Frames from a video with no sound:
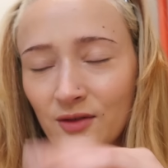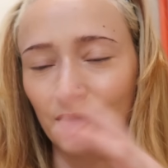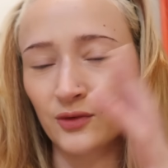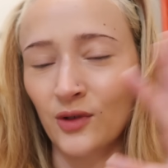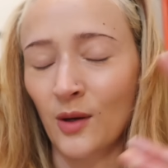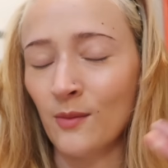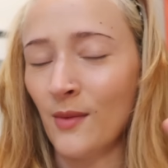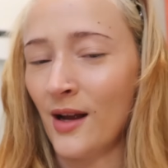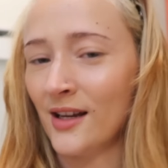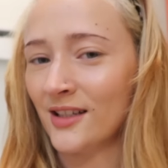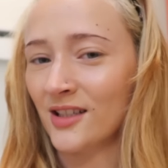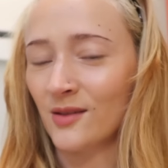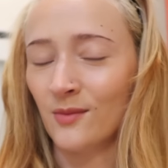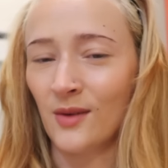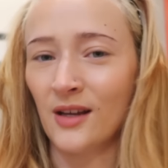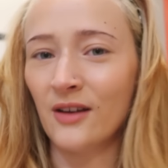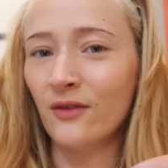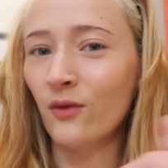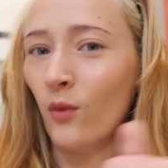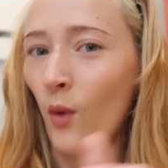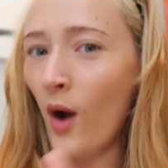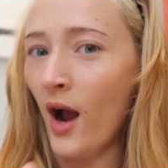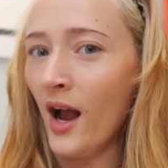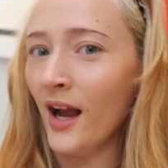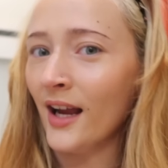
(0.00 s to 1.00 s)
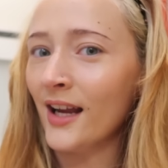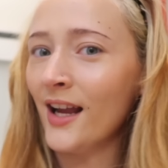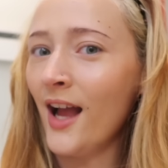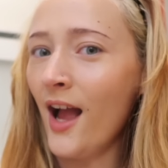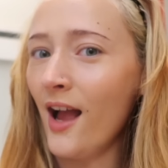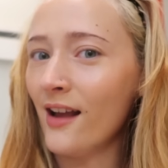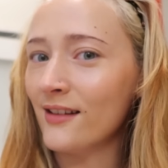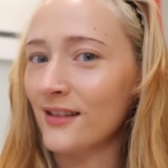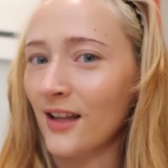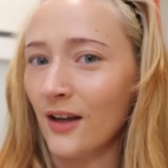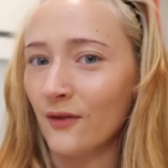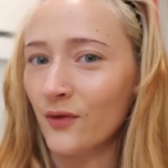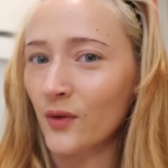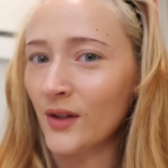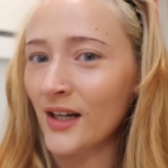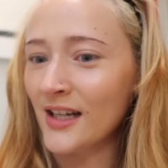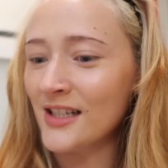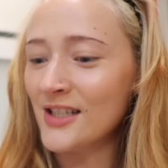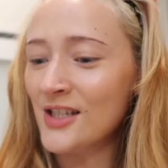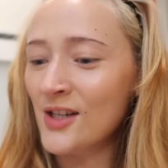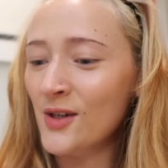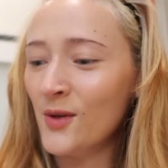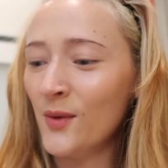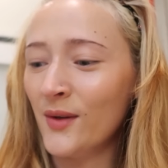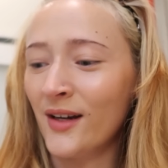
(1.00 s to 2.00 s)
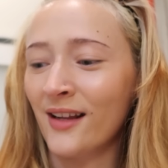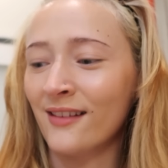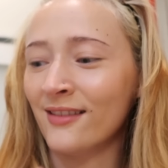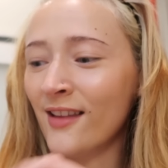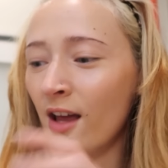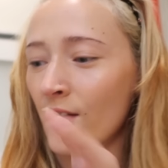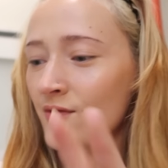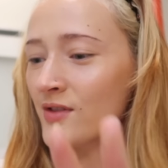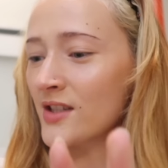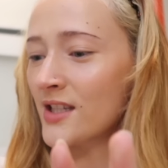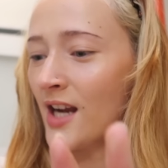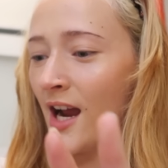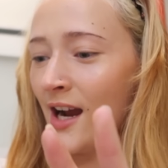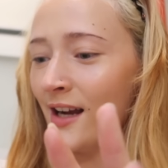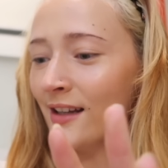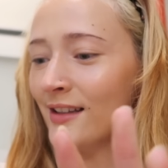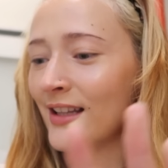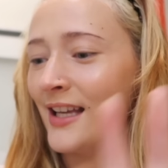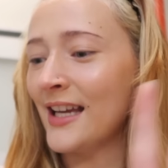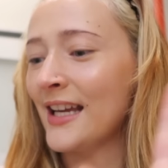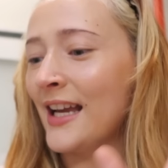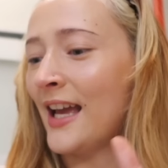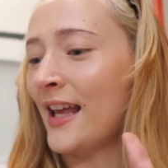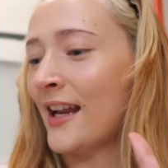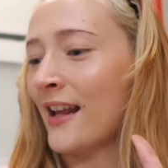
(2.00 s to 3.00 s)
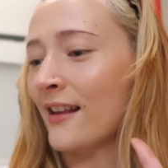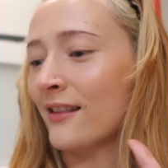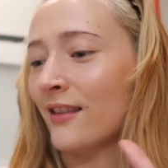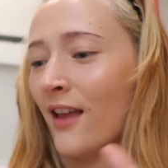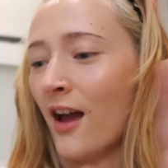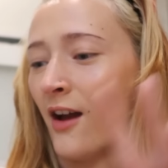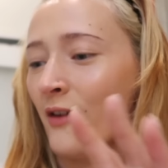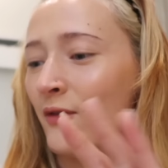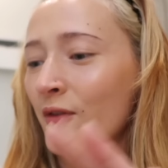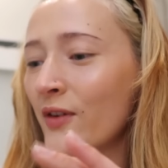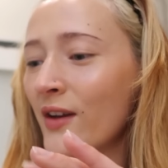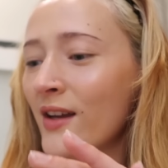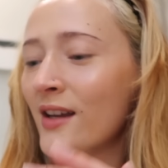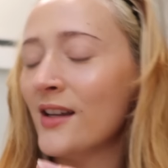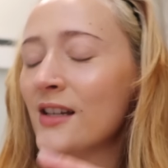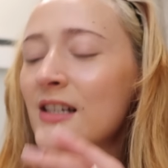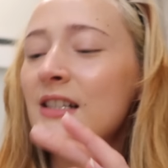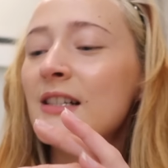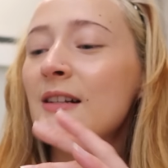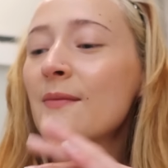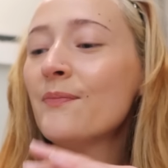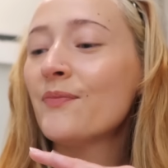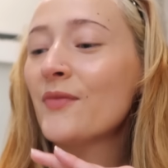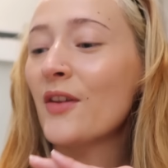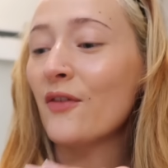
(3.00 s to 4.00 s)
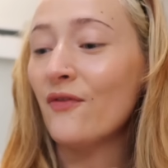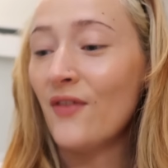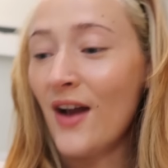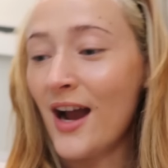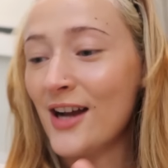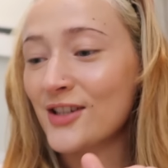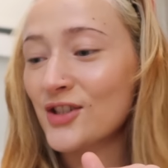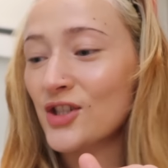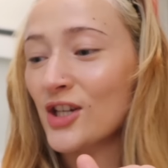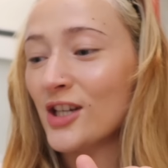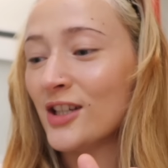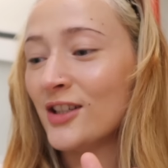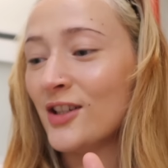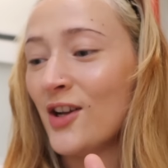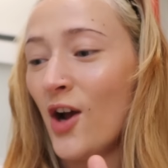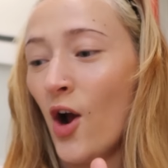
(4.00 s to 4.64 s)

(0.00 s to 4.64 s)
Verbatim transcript: reminded me of why I love what I do and I love styling and I love fashion.